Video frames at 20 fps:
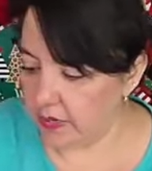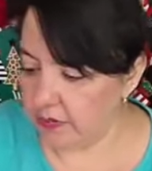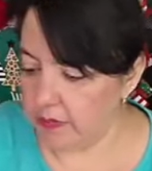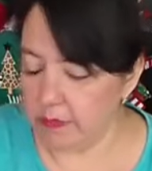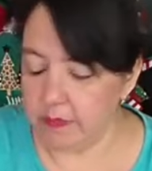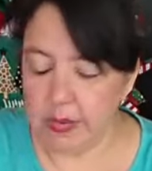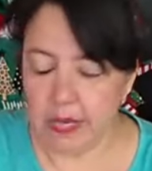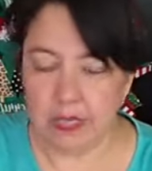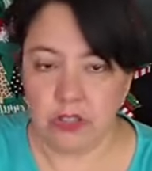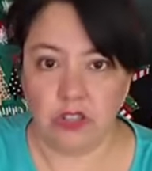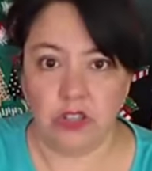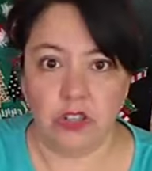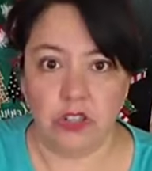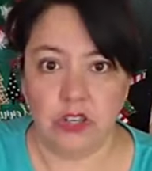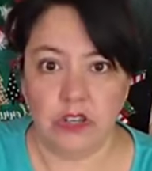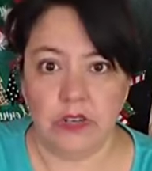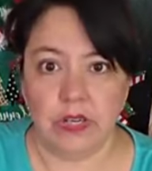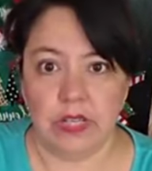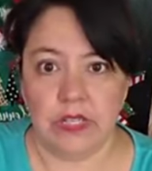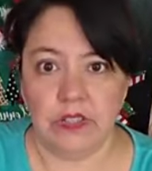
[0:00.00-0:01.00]
Make sure
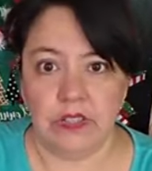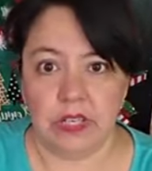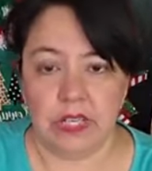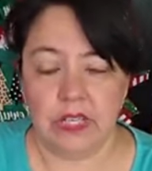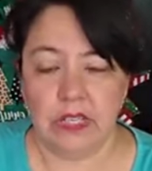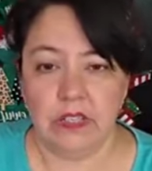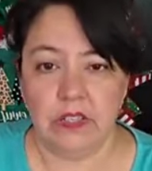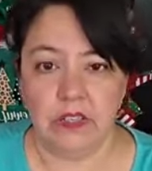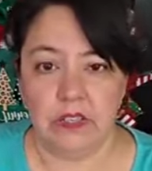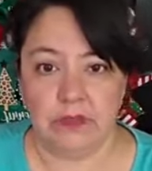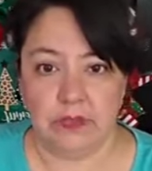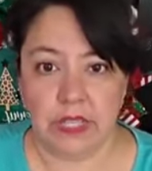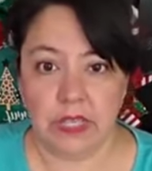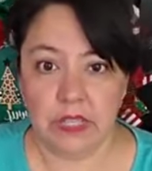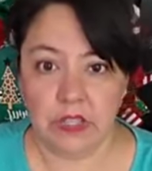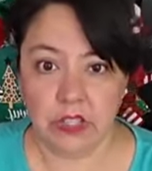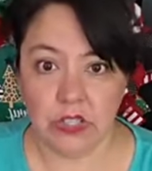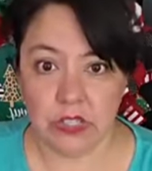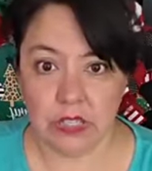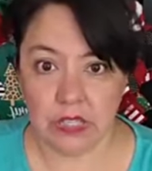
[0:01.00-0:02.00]
you guys are getting
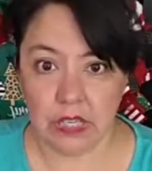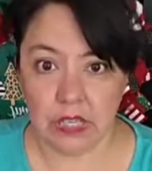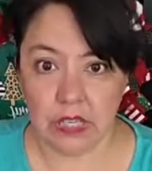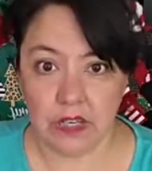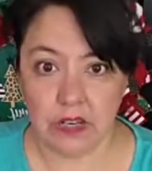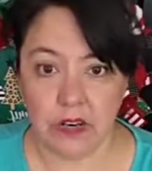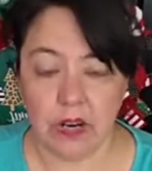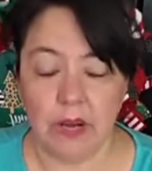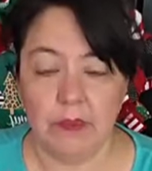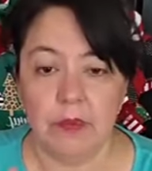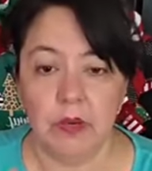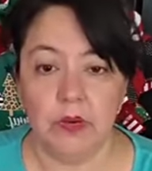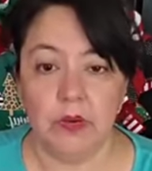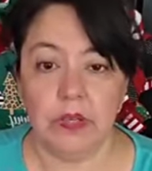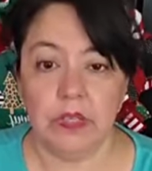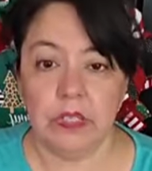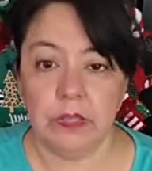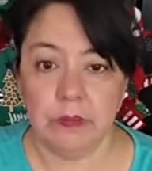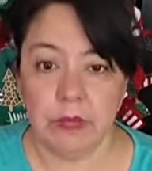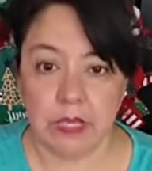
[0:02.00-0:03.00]
notifications here. I'm
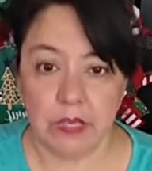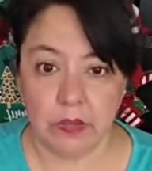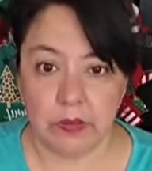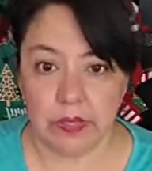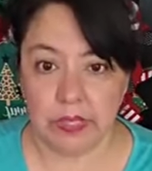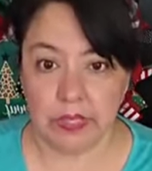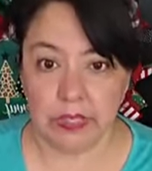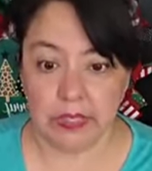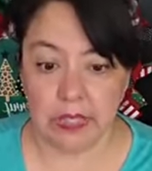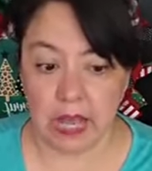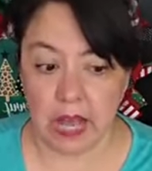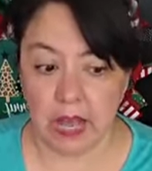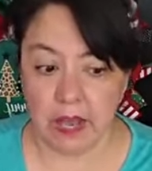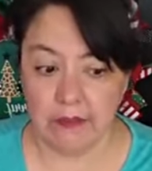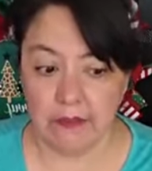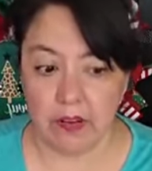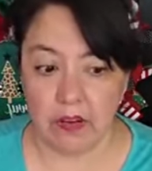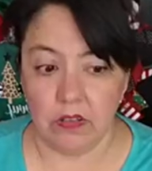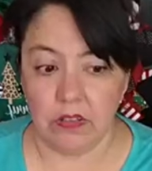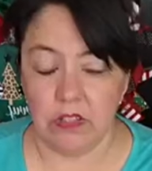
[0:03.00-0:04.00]
going to be going
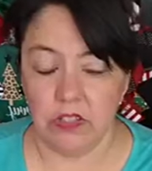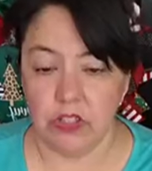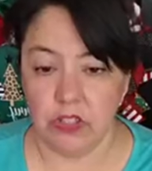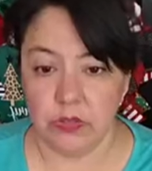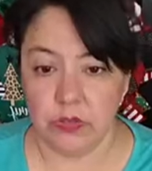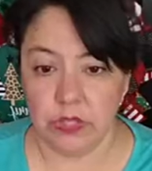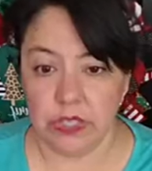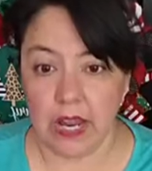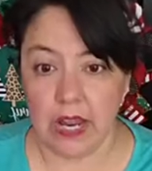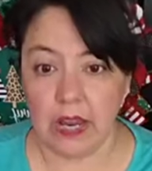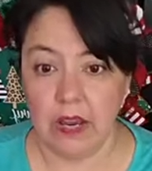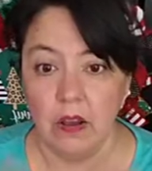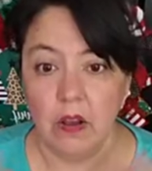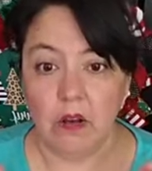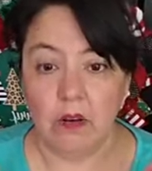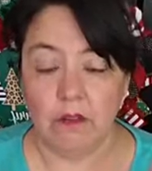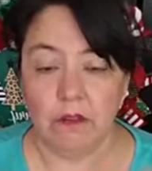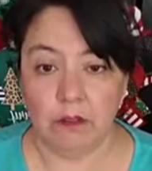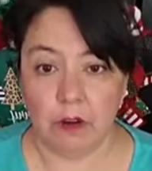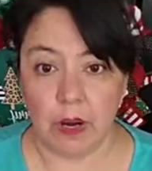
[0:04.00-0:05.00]
live on Tuesday
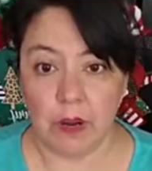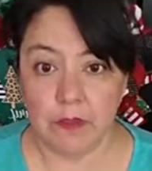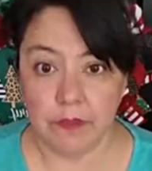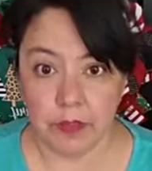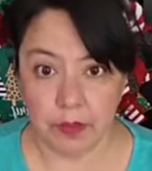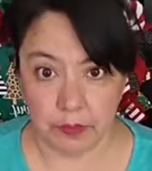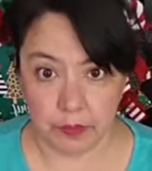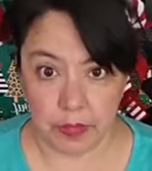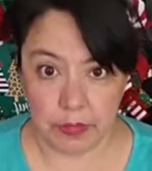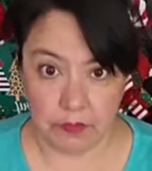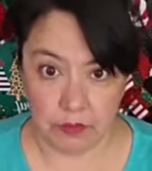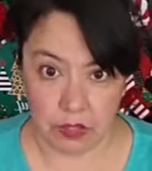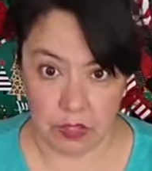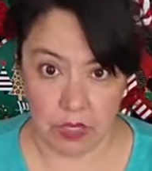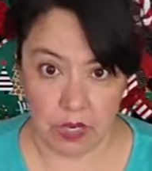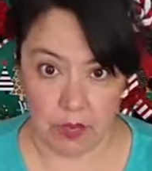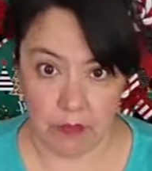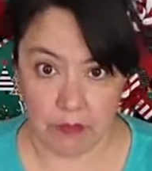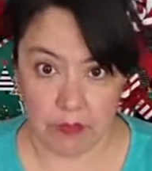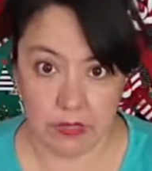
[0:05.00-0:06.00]
from the Wreath
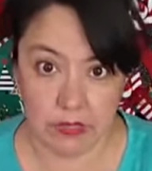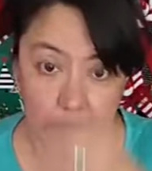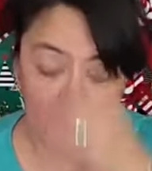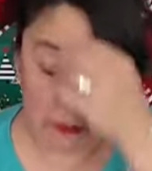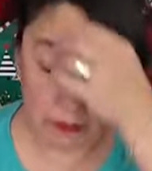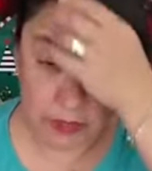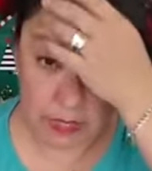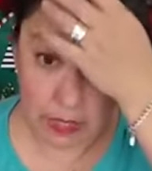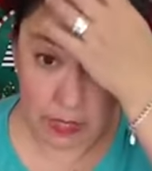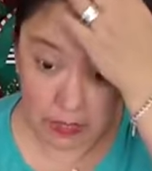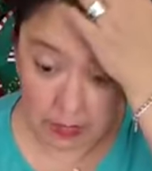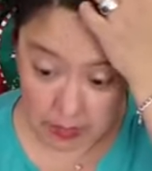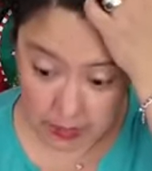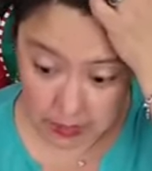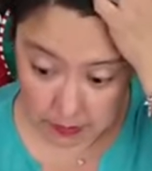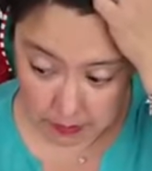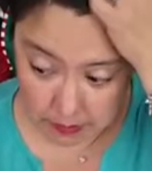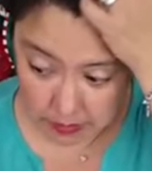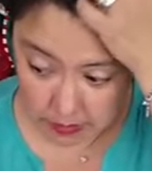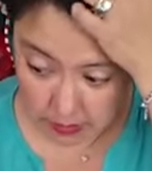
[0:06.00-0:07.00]
Shop
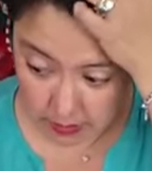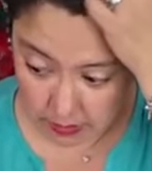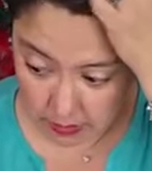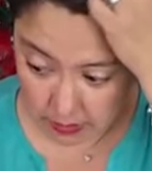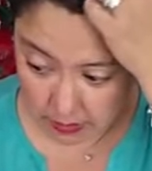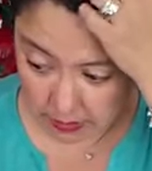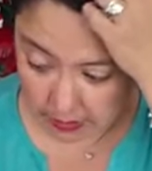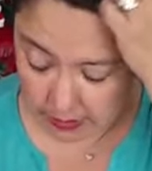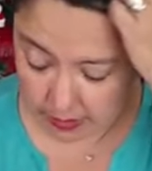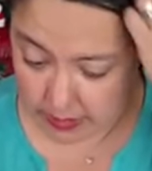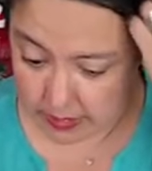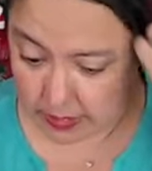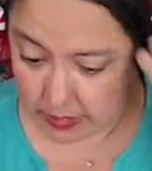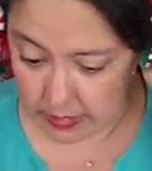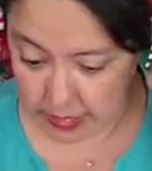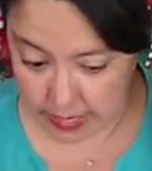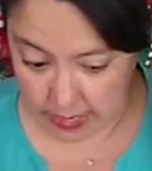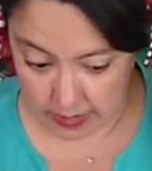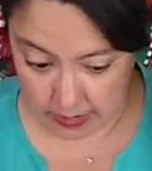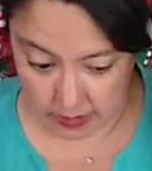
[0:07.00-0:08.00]
sometime in the
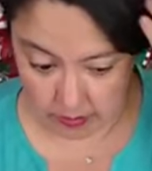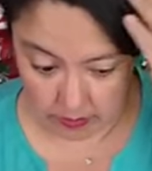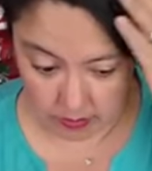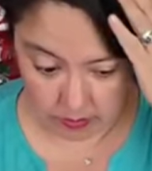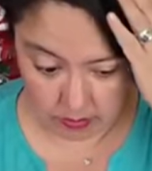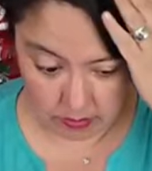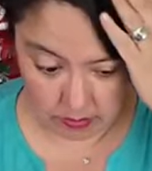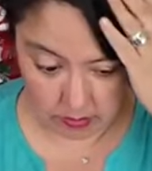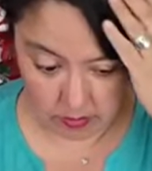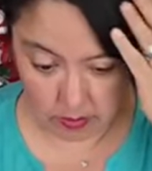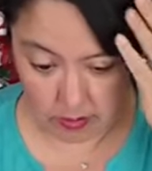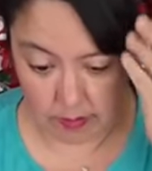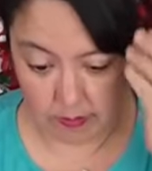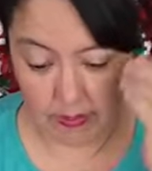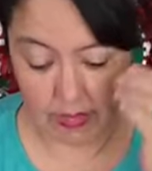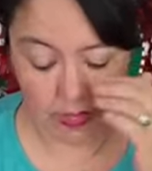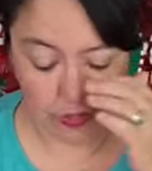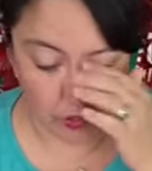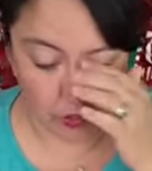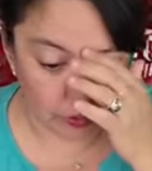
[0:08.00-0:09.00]
day. I'm
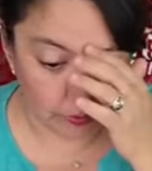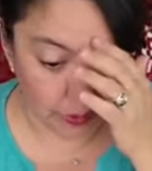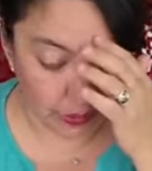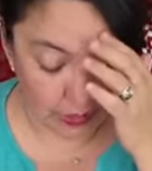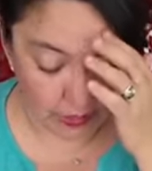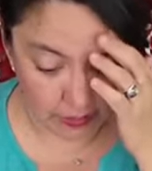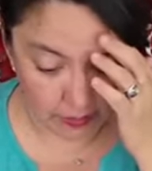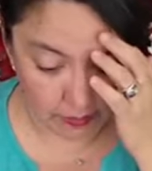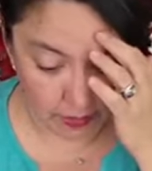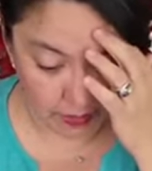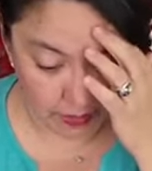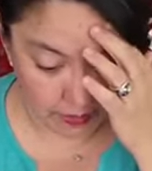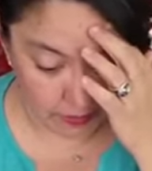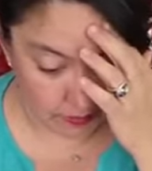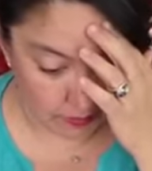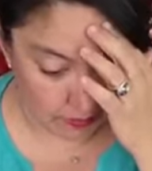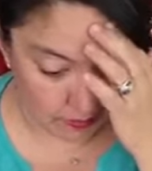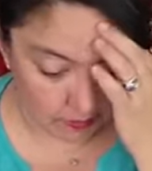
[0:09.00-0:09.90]
not sure what time yet.